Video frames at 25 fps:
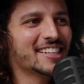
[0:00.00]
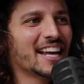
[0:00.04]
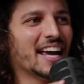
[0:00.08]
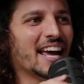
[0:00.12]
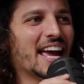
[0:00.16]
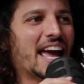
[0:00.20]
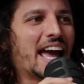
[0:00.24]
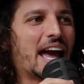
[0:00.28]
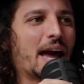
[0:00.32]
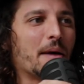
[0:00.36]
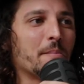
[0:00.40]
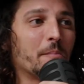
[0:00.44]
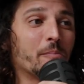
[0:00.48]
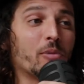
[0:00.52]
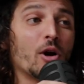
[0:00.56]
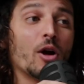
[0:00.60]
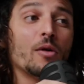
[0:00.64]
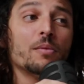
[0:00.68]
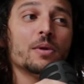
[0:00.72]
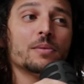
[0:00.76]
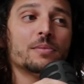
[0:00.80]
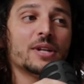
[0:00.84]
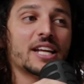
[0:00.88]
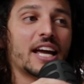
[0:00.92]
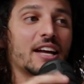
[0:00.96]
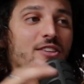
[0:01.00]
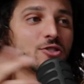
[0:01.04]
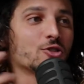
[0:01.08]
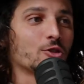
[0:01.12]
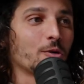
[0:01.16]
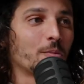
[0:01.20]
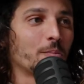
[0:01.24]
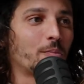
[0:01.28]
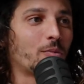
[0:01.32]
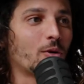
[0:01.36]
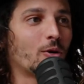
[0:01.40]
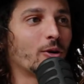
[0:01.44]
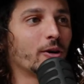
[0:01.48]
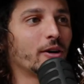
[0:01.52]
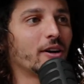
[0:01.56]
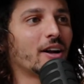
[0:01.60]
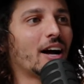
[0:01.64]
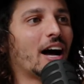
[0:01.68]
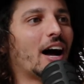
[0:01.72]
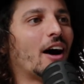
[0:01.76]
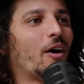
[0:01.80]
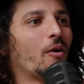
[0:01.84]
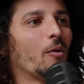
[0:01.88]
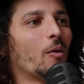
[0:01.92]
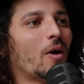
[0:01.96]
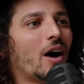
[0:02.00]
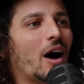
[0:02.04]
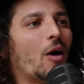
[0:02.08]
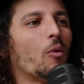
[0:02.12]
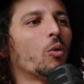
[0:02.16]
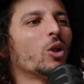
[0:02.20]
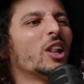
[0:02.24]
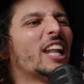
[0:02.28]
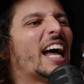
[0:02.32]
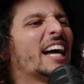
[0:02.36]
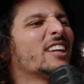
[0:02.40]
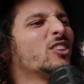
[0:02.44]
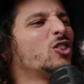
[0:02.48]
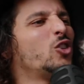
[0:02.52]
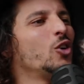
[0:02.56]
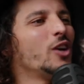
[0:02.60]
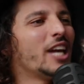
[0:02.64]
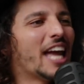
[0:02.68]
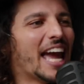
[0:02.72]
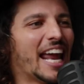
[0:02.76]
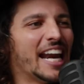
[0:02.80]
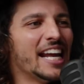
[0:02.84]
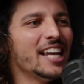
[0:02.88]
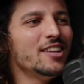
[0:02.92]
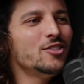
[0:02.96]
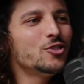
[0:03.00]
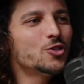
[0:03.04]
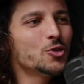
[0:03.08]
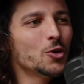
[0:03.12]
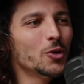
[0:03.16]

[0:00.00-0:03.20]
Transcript: and probably at some point I would like to get into